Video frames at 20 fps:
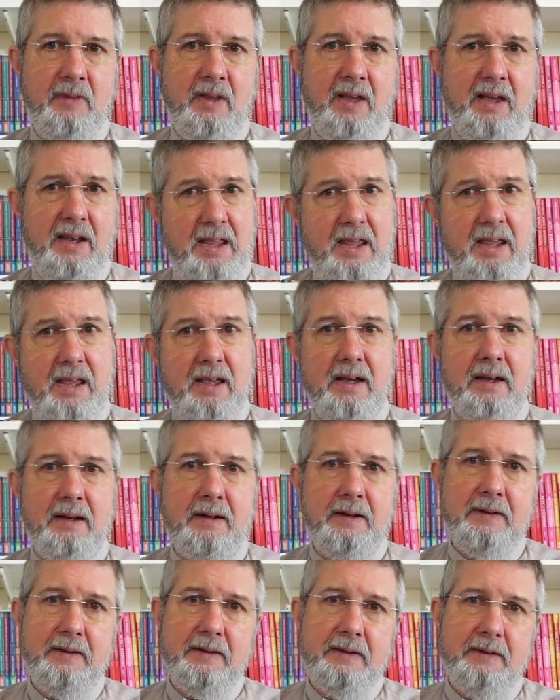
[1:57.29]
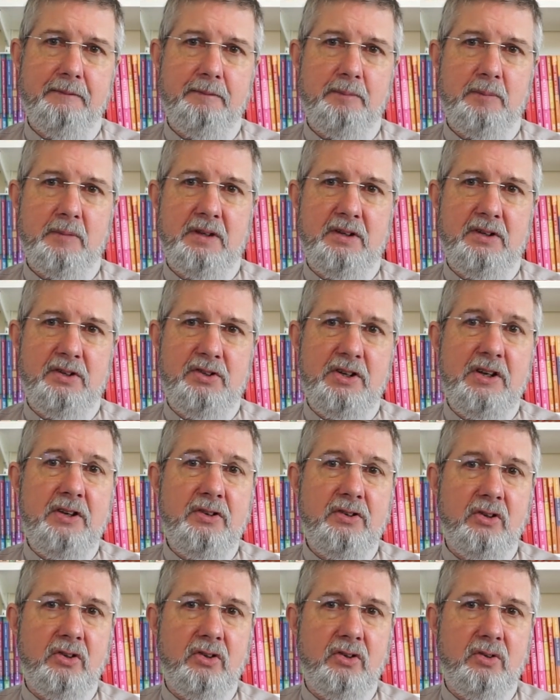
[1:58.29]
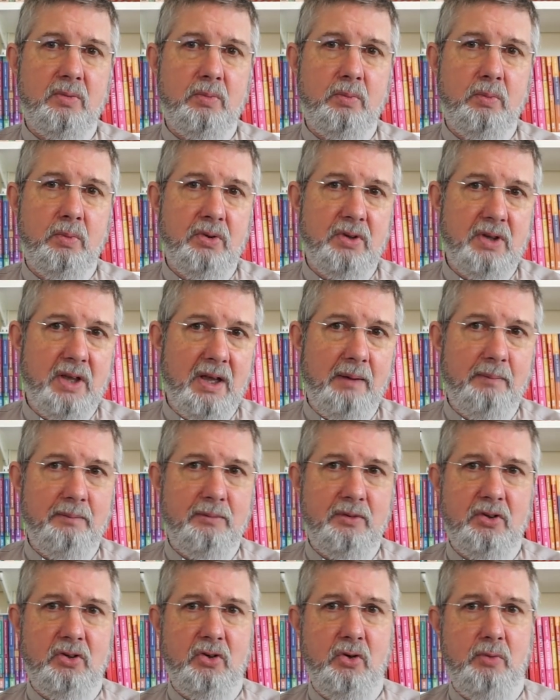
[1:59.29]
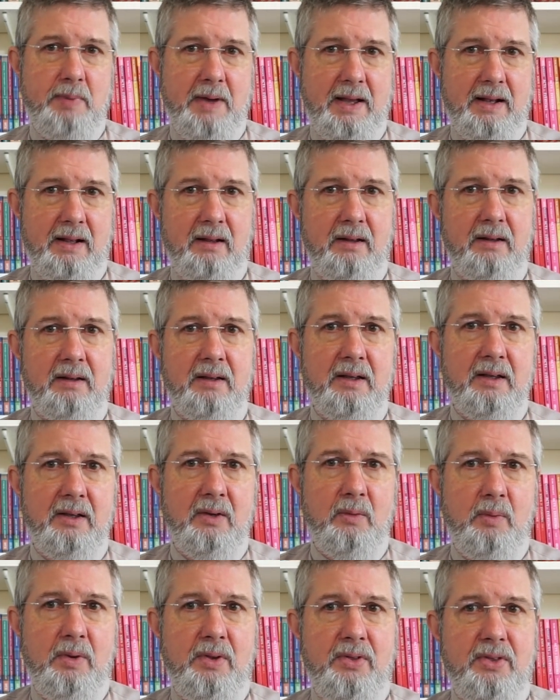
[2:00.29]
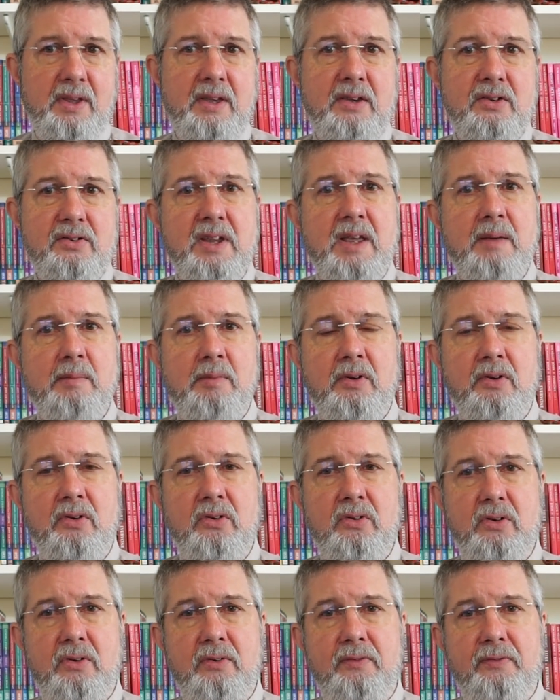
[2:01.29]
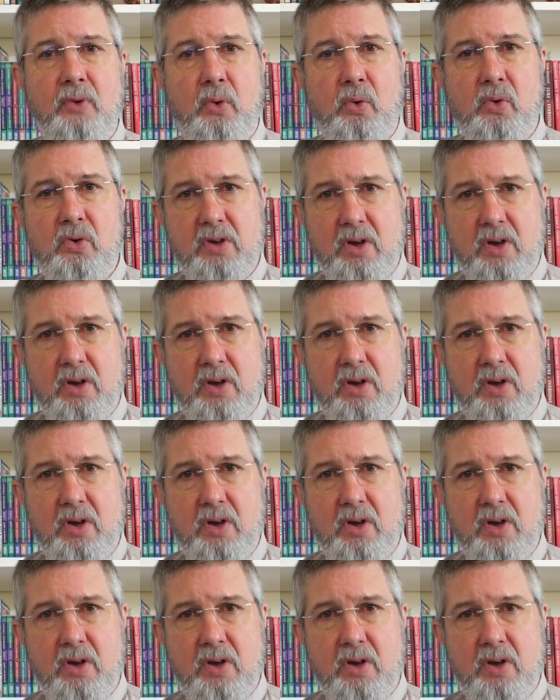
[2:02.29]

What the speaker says: And here, Jesus would come to do battle with these demons and false